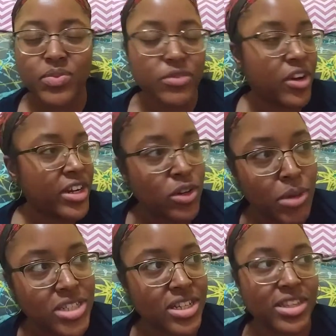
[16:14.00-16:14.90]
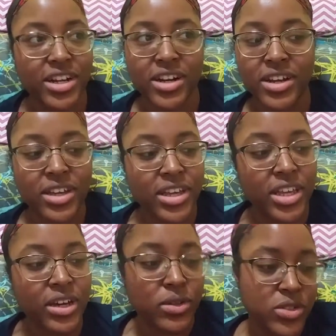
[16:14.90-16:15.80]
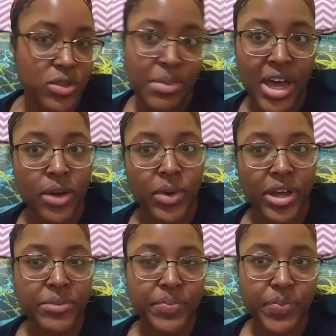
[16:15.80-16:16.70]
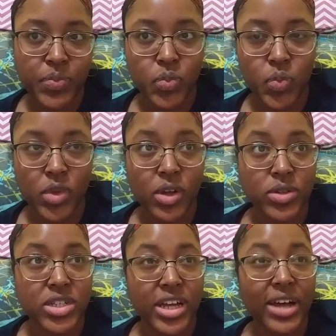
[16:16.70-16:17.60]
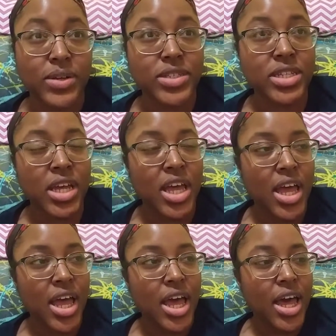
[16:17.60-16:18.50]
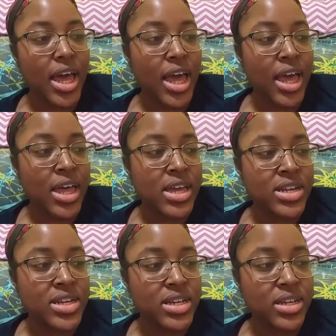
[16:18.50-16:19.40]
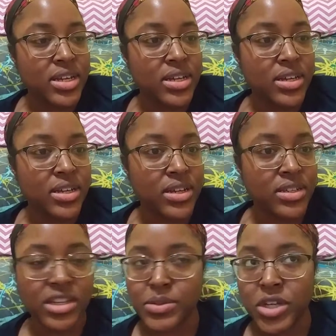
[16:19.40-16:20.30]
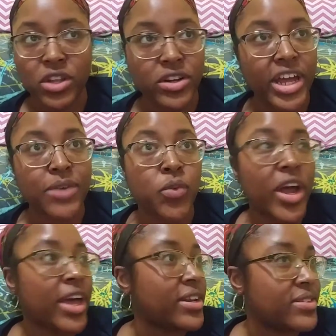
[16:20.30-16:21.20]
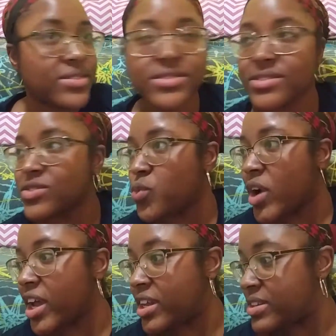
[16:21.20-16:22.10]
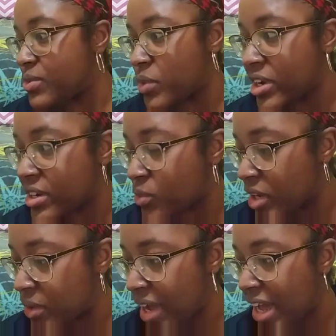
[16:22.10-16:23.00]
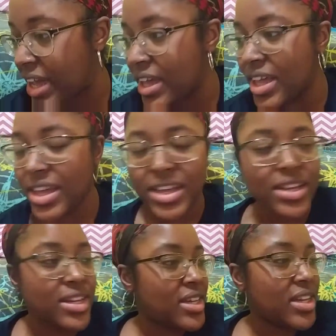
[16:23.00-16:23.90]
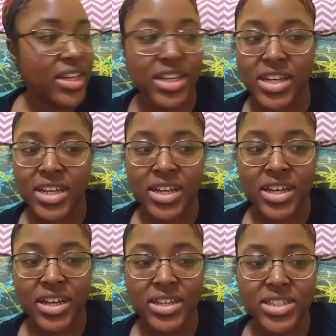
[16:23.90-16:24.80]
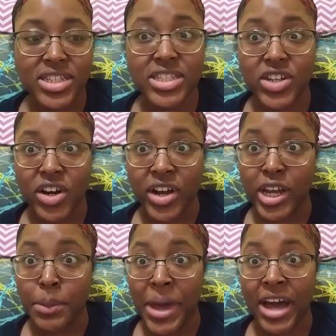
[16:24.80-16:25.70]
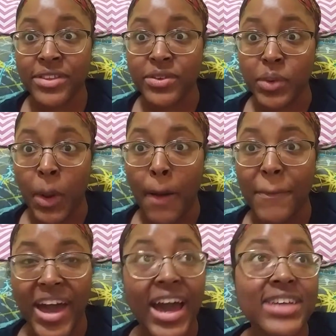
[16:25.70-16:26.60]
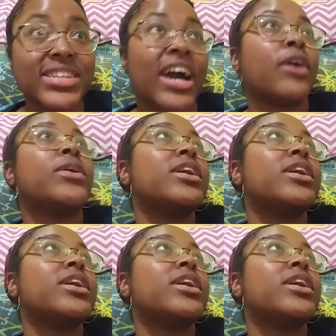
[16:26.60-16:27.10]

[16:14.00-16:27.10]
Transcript: All right, nobody's not there. He goes through the back way, goes in the house, and he keeps calling her name. Ren, Ren, Ren, where you at? He sees her in a bathroom, passed out.